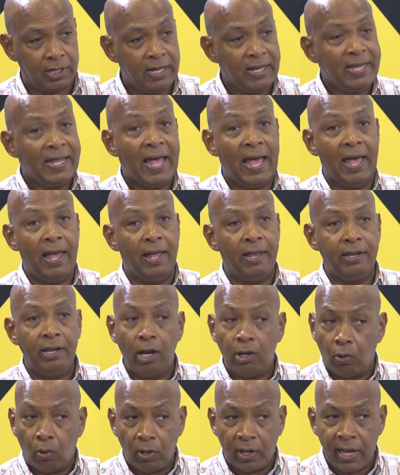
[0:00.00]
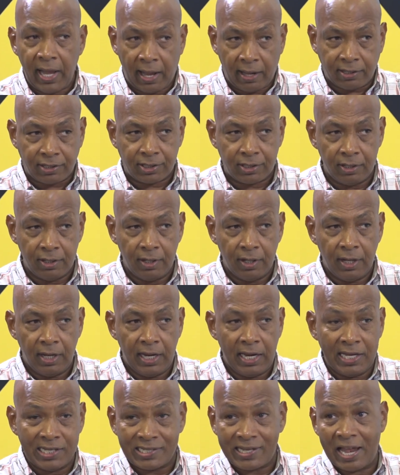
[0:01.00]
Mm -hmm. And not only that,
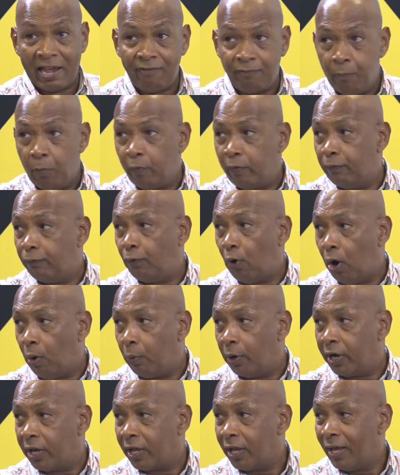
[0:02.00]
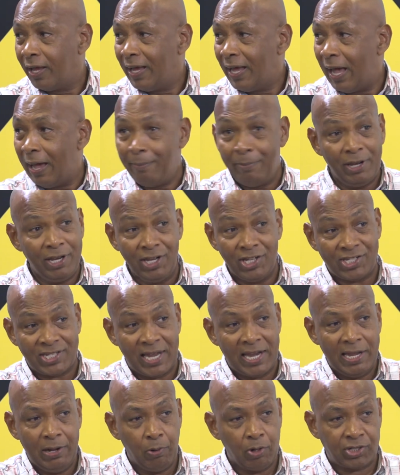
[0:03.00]
his life moving forward. Yes. I mean, he
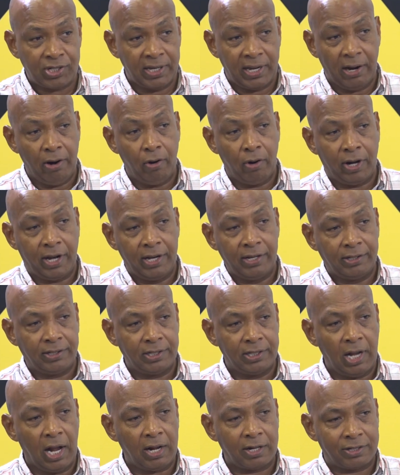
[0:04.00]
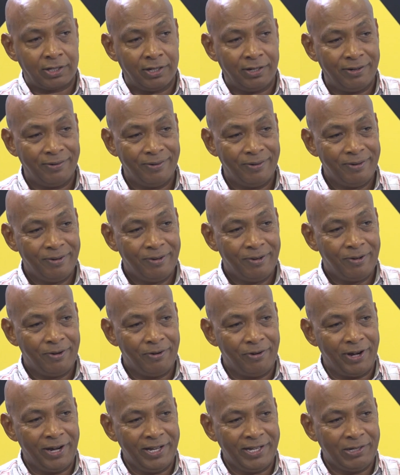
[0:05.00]
said he was yes. an arrogant doctor. Yeah. Right,
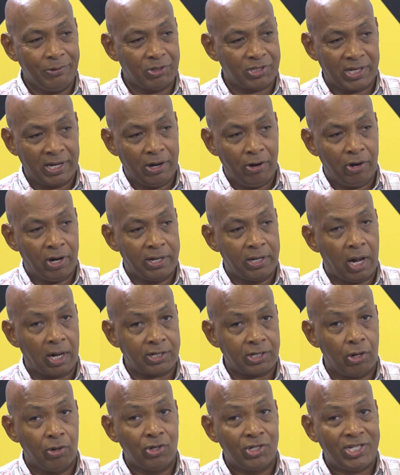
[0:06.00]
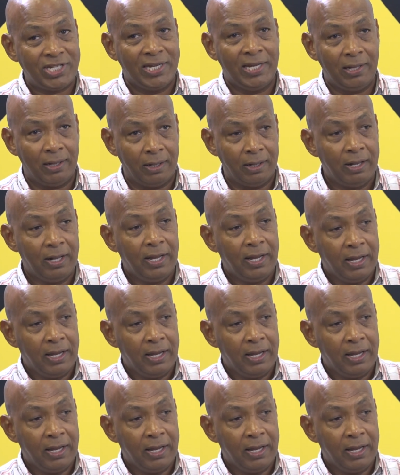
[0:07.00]
right, right. He was an arrogant doctor right. until